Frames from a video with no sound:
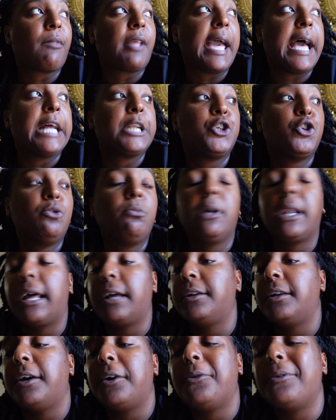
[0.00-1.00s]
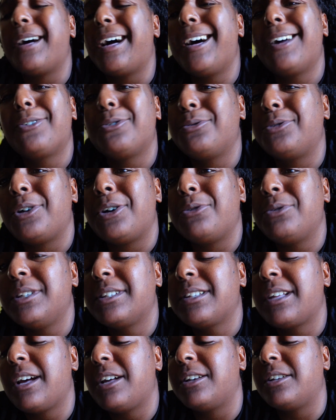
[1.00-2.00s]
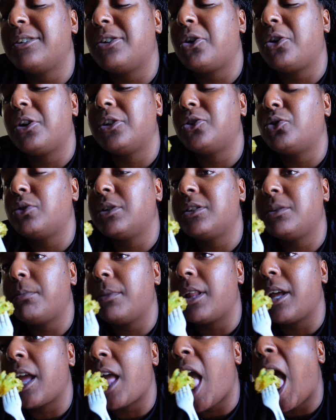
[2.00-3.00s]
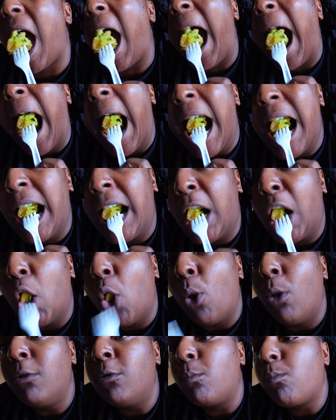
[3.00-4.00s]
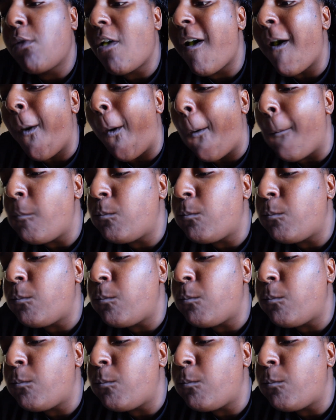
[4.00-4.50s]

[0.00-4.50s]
I do, but I don't. I don't know. It's kind of hard to explain. Well,